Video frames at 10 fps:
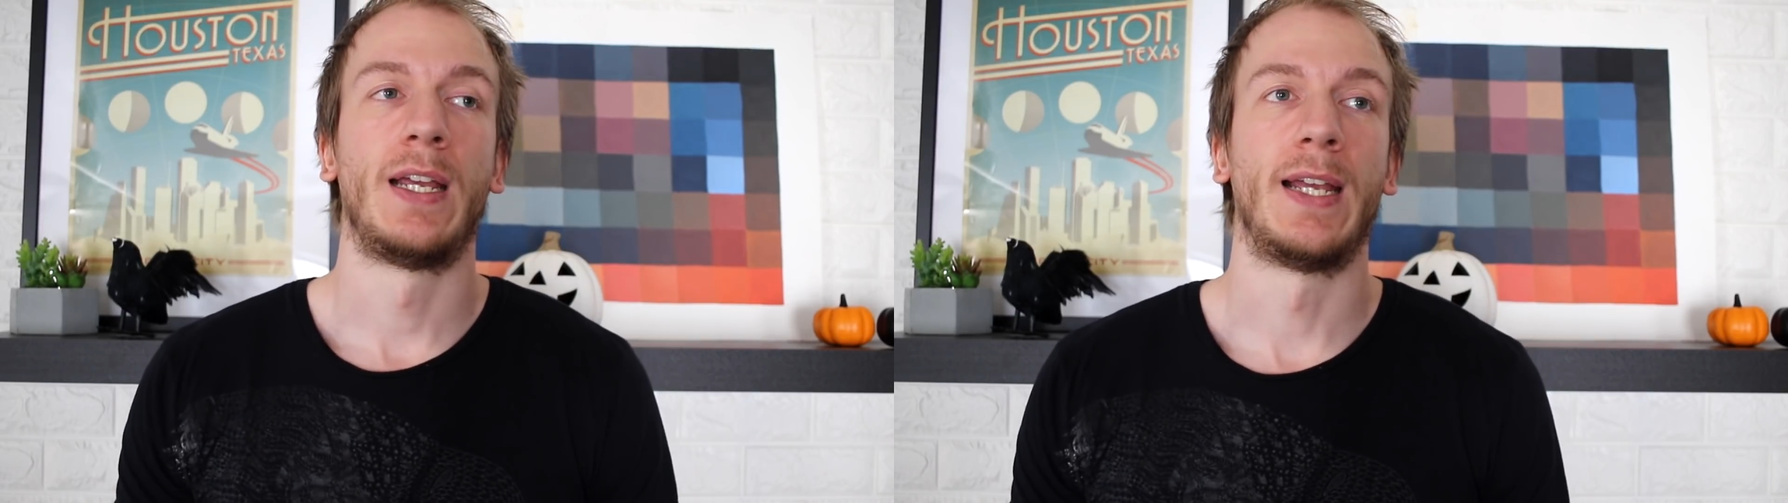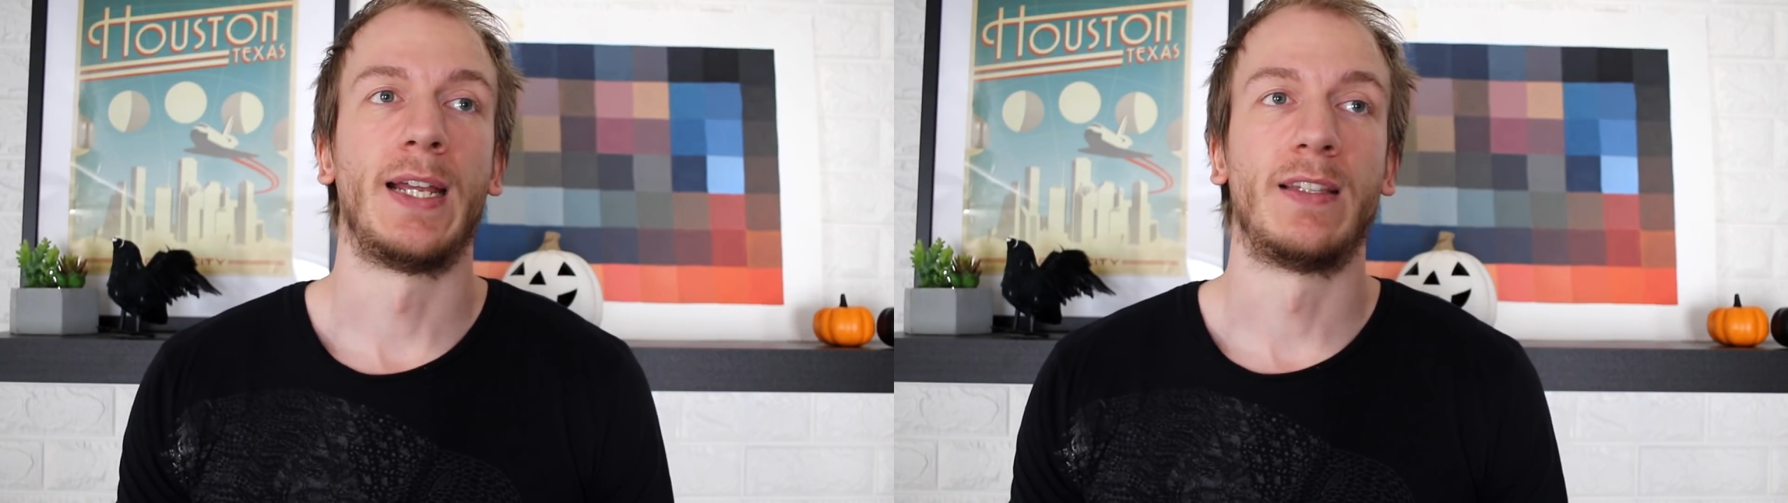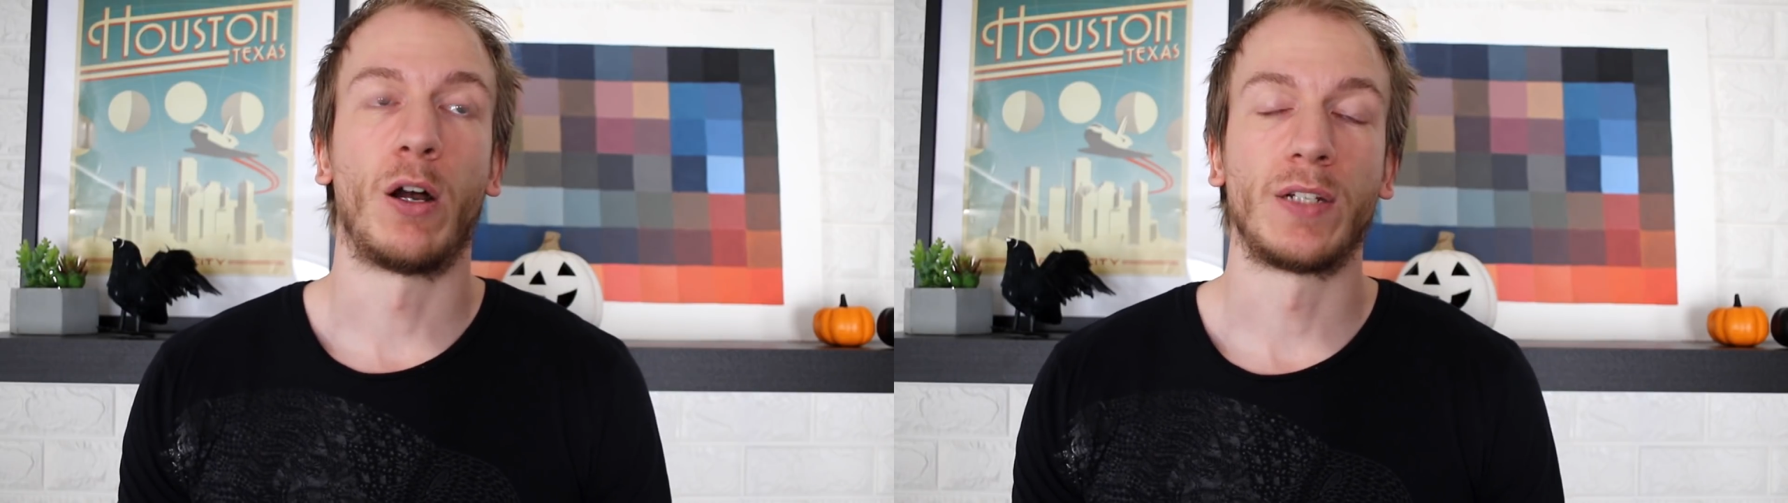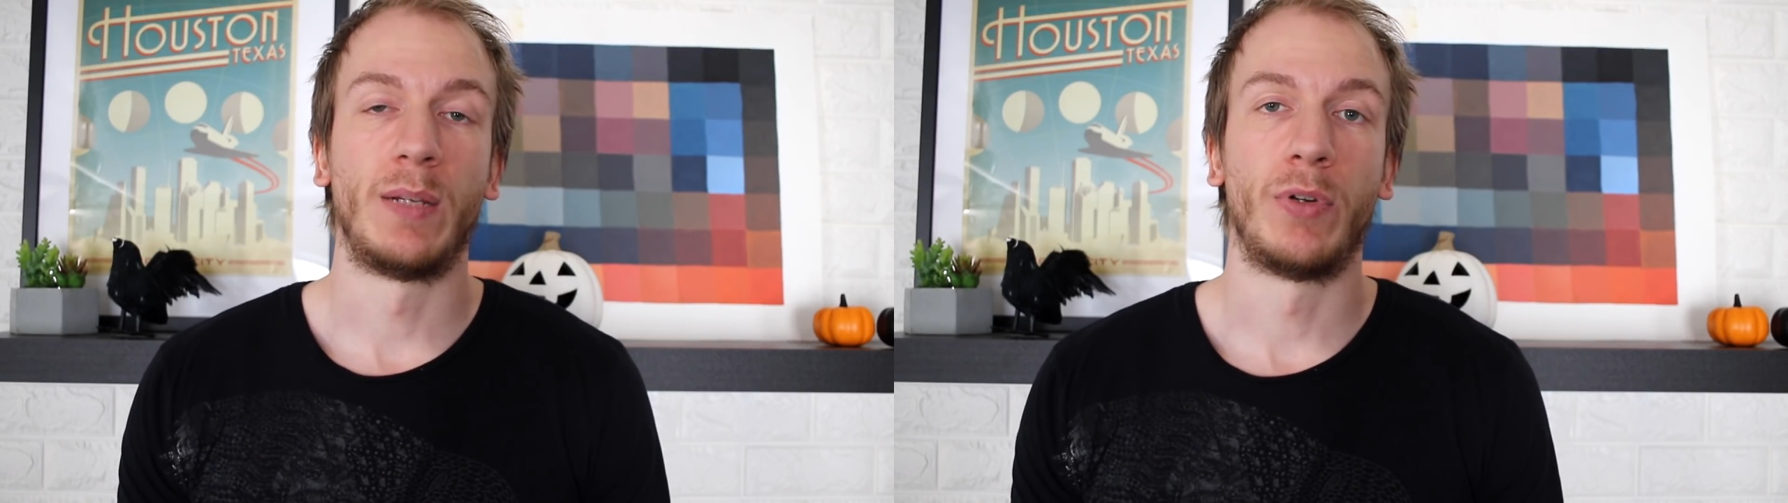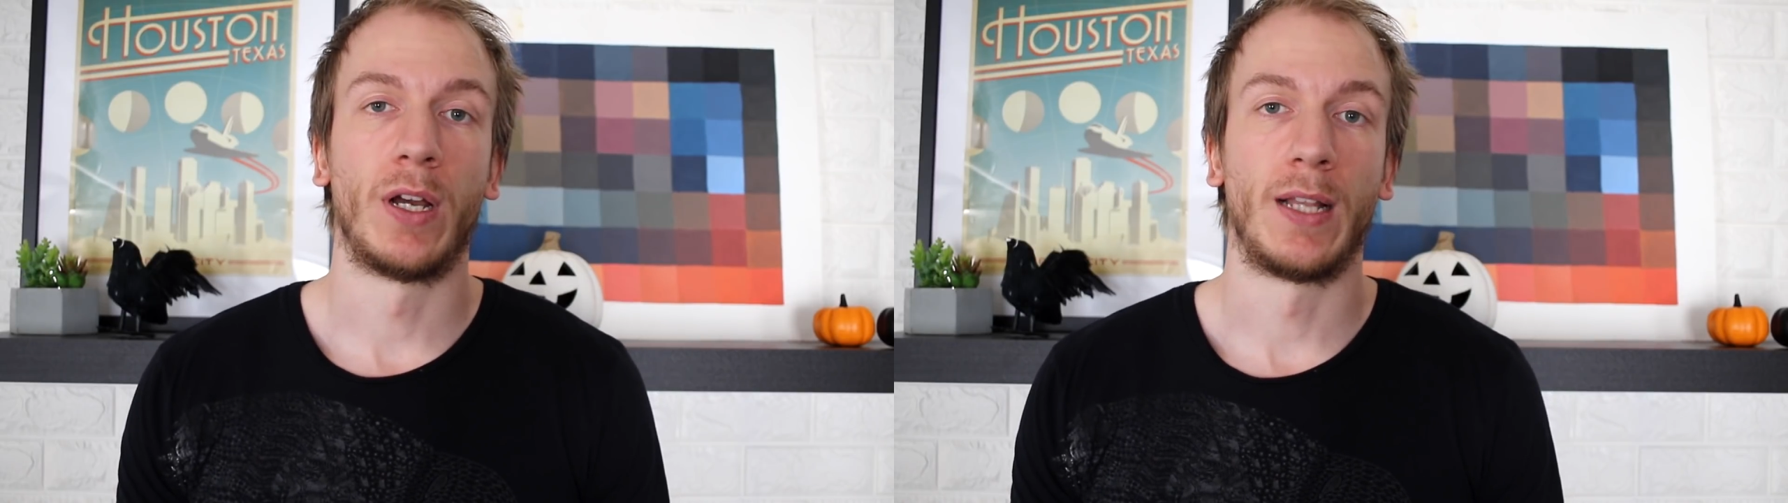a dark
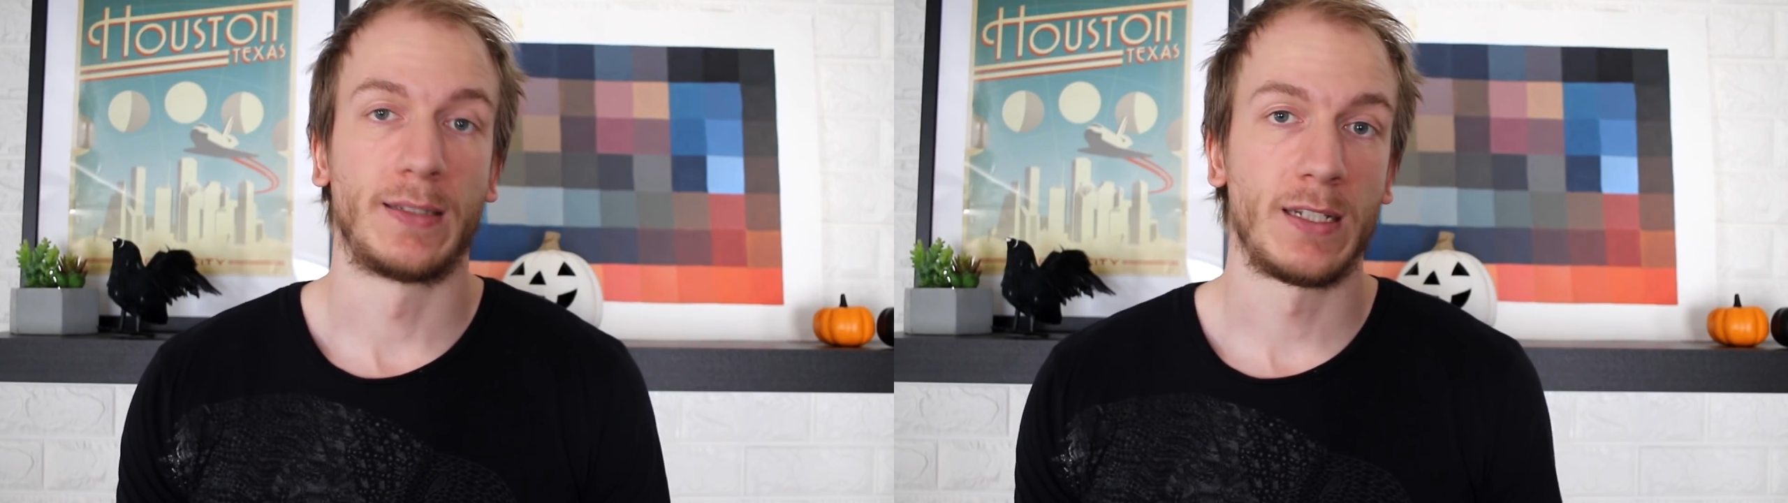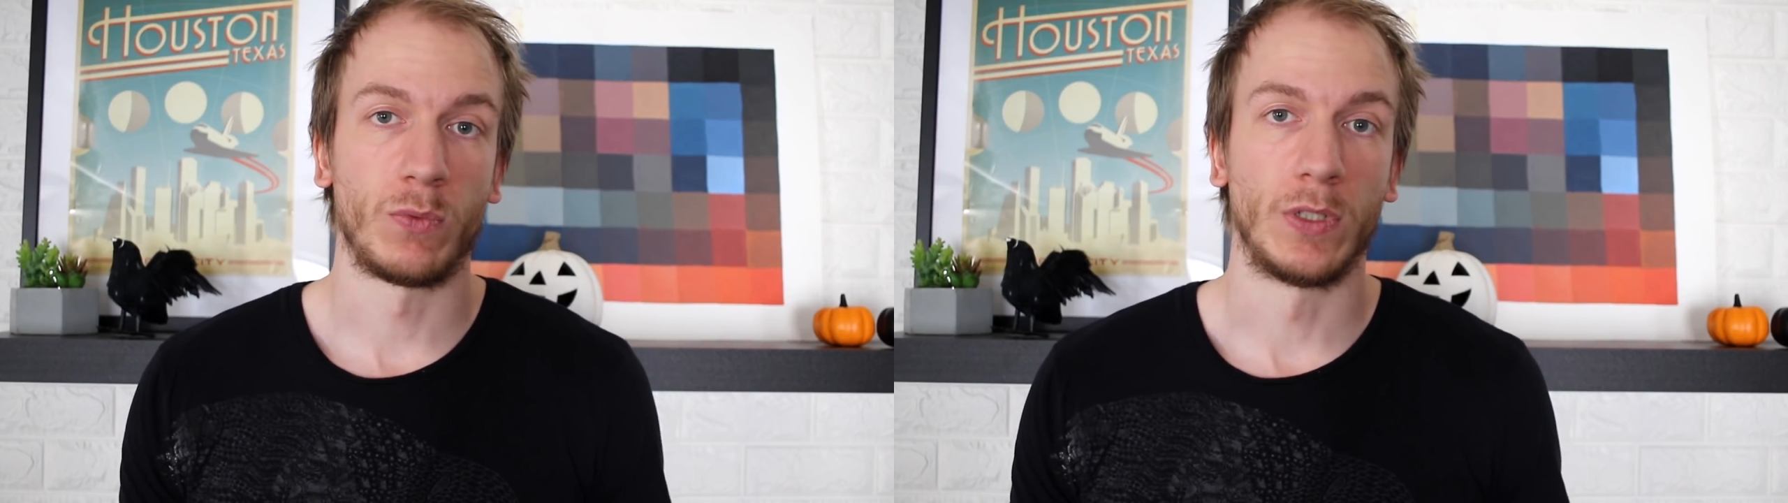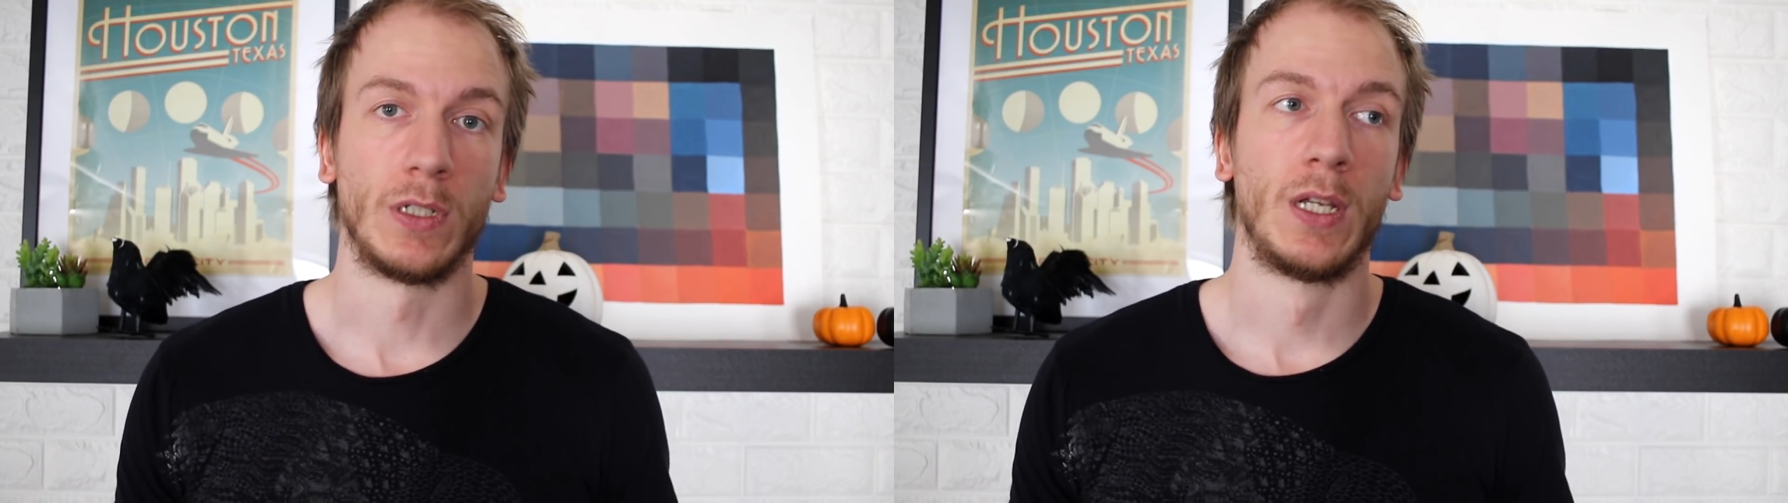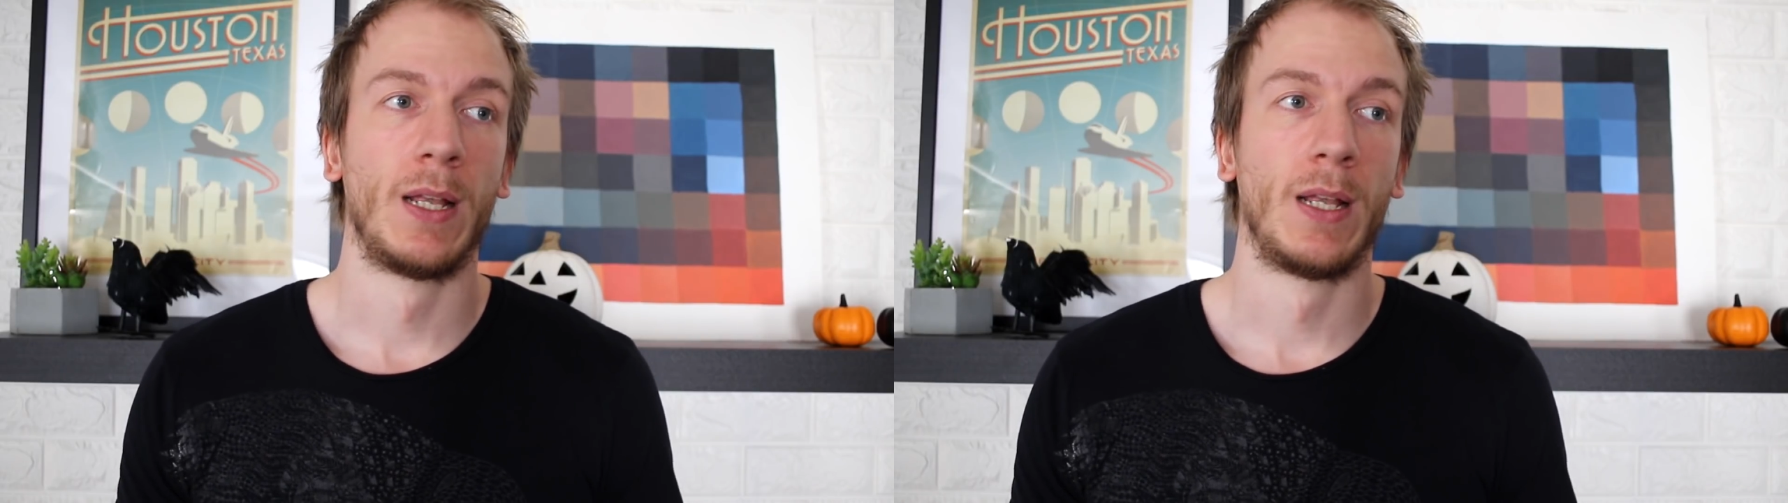nebula like this one,